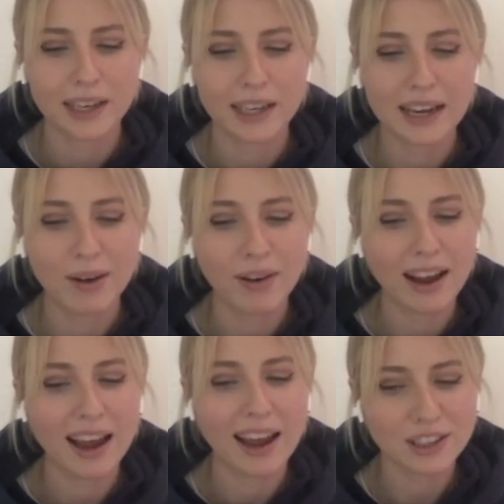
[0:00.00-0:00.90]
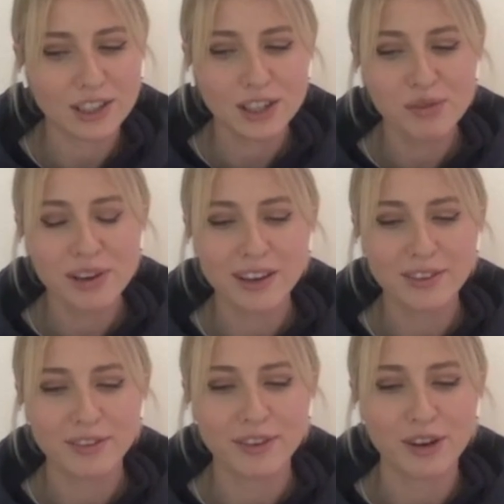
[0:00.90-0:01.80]
Now, actually, we
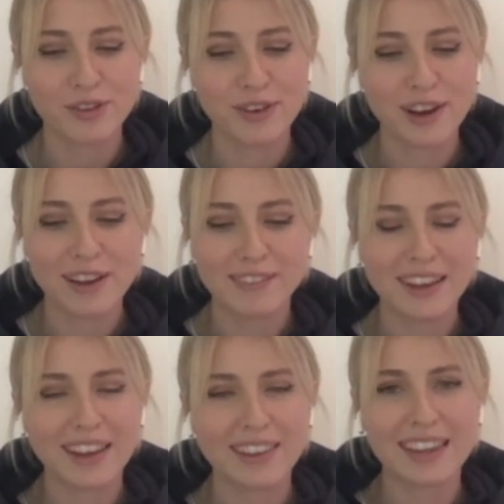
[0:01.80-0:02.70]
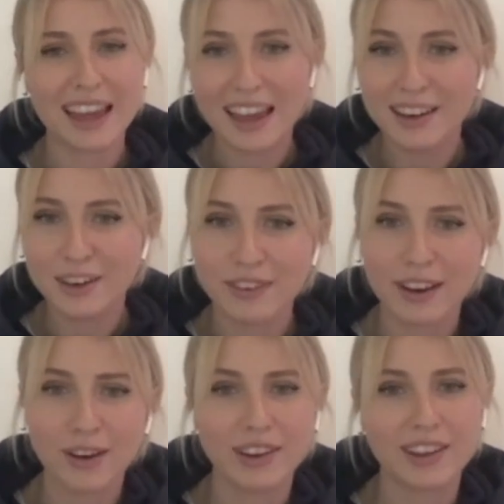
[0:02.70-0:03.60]
have arrived at the end of
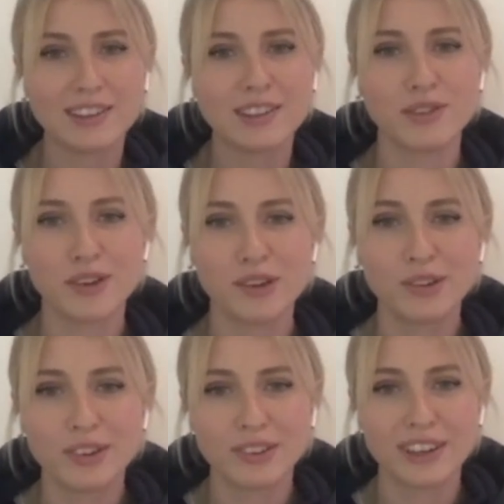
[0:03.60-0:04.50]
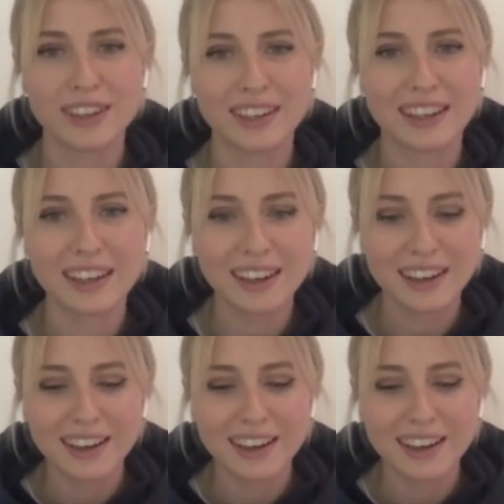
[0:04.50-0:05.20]
our interview already.